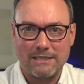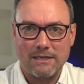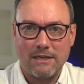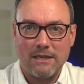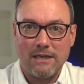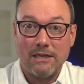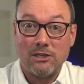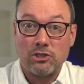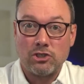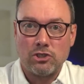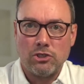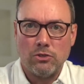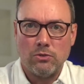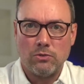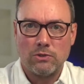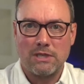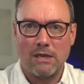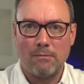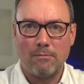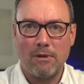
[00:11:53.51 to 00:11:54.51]
issues
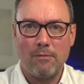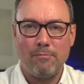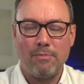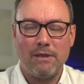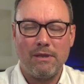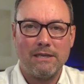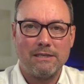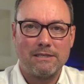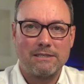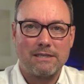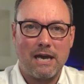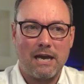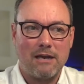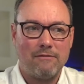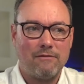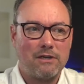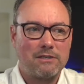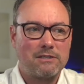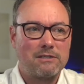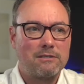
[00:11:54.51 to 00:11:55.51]
that might be inside of
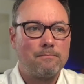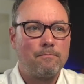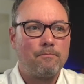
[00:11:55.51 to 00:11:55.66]
us,